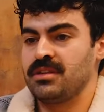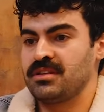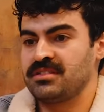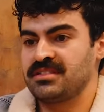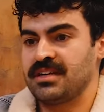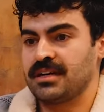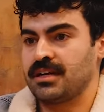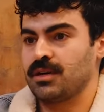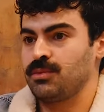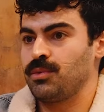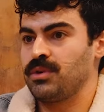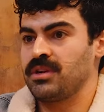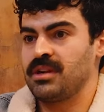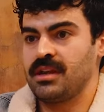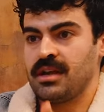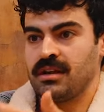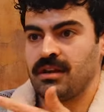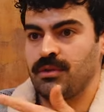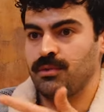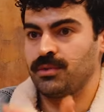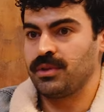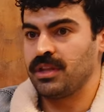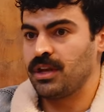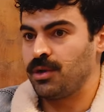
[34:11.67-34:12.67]
the second one and had
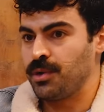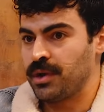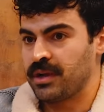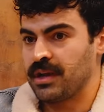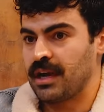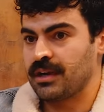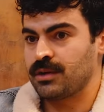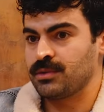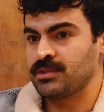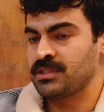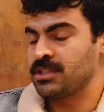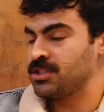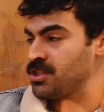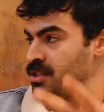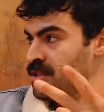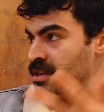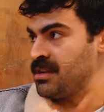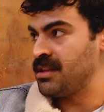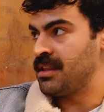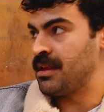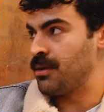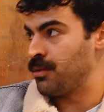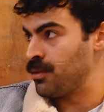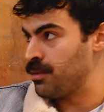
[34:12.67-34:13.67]
a really quick acquisition
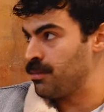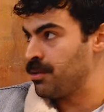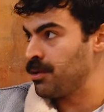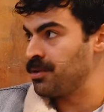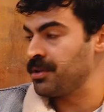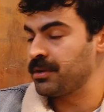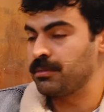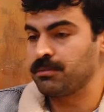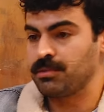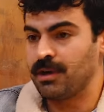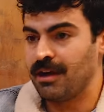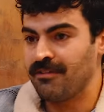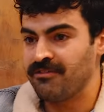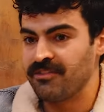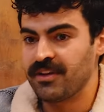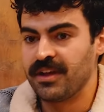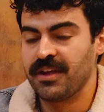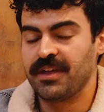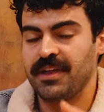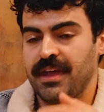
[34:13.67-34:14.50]
and now we're building Brev.